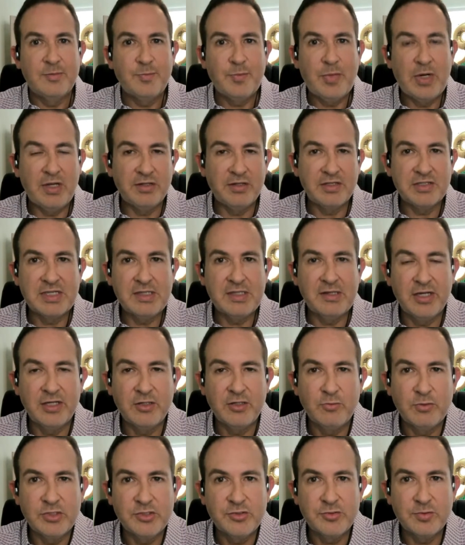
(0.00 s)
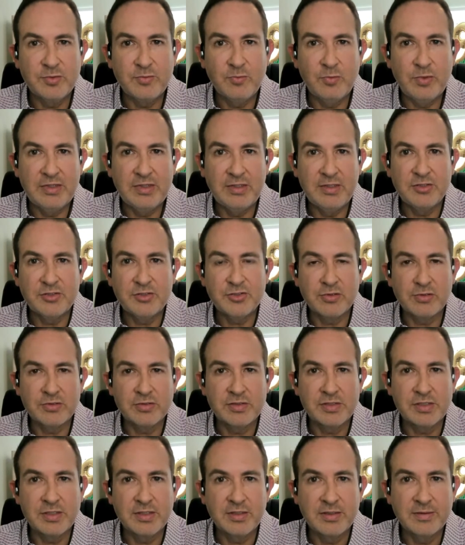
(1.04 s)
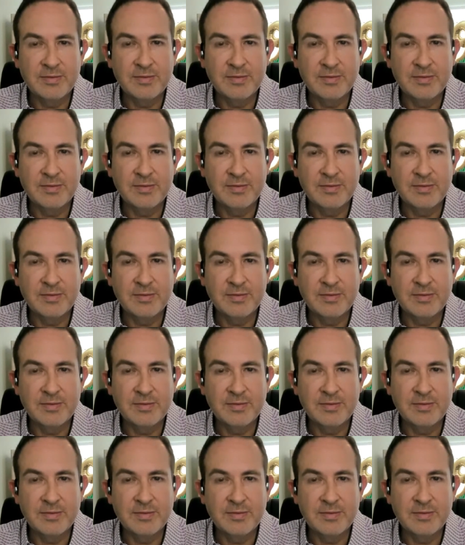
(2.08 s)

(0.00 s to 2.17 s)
policy language with the insurers?